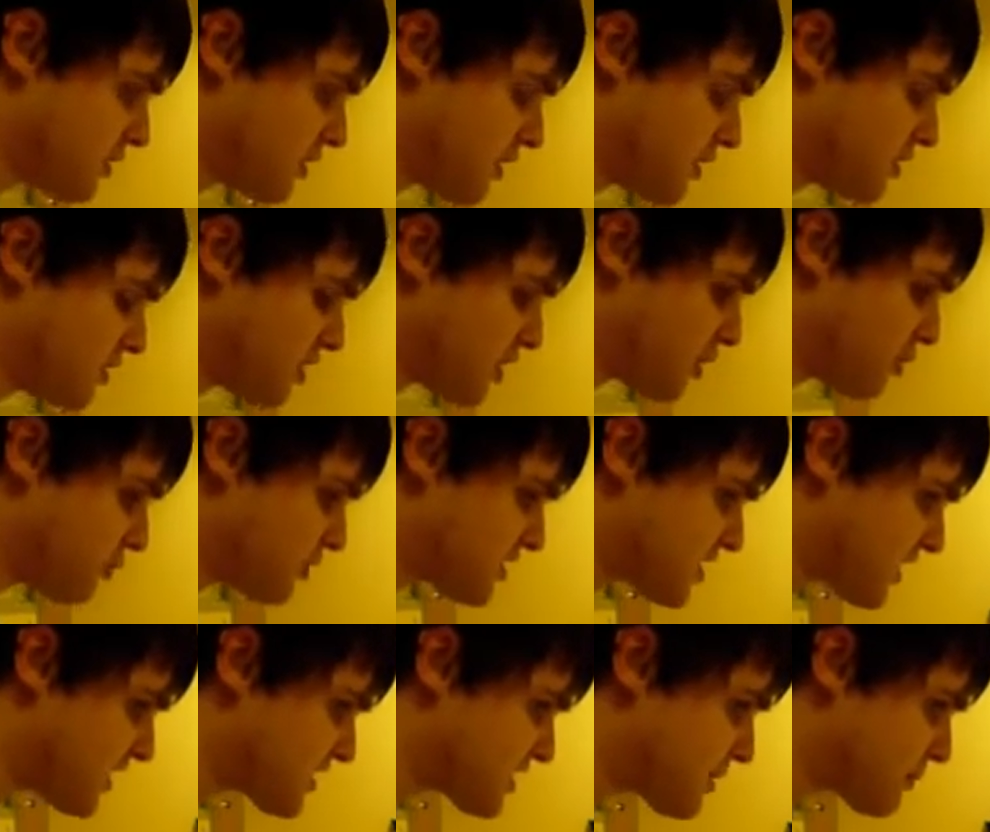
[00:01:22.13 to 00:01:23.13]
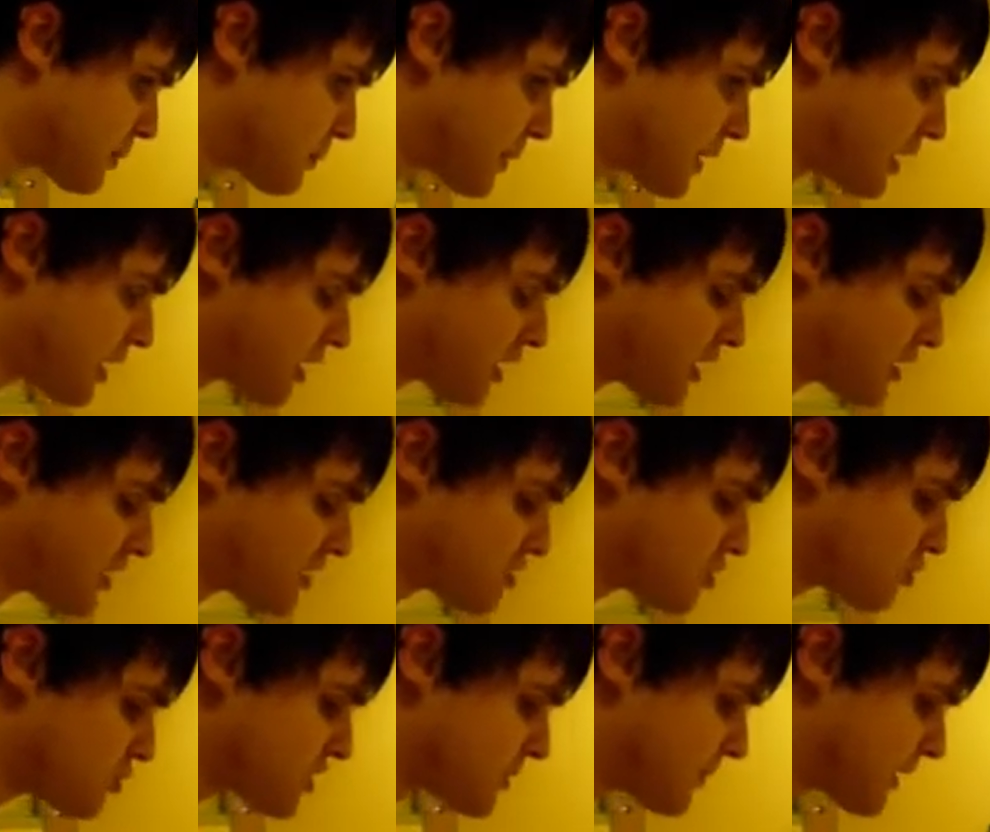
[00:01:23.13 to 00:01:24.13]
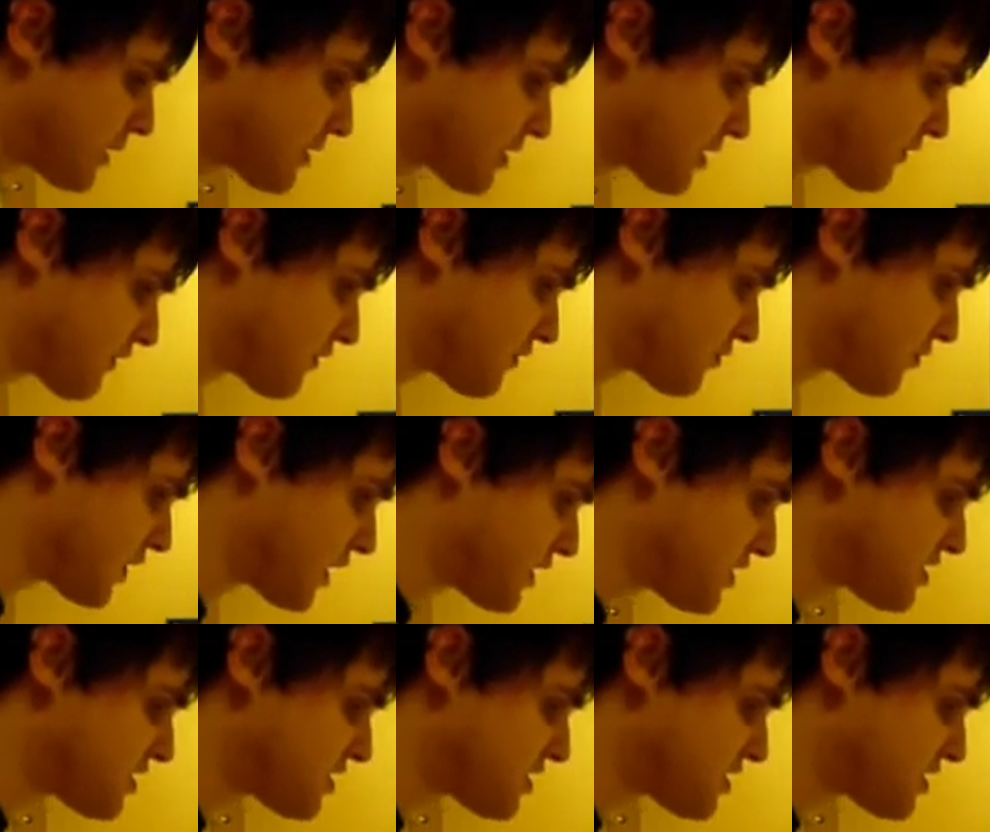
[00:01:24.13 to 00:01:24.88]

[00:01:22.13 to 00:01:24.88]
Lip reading: he takes them apart, and he talks about the different